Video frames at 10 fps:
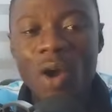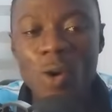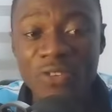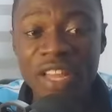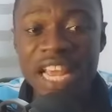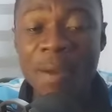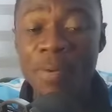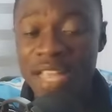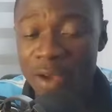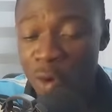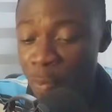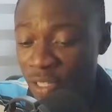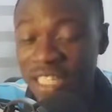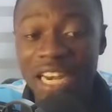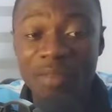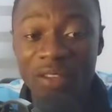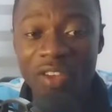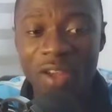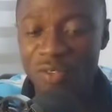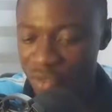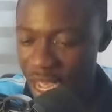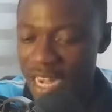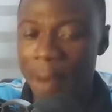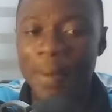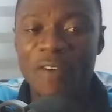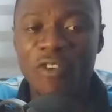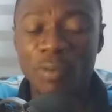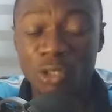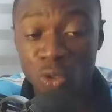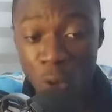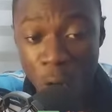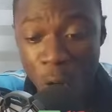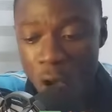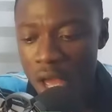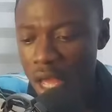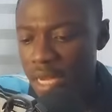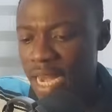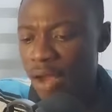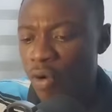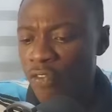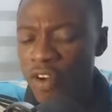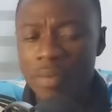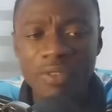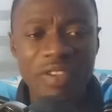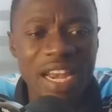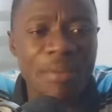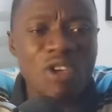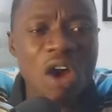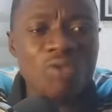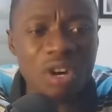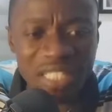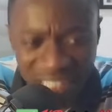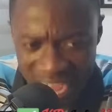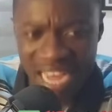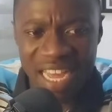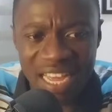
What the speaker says: o twe de apunya akopon sane be hwe no e da platform no so ko na ko fa bi hwe na me ya road da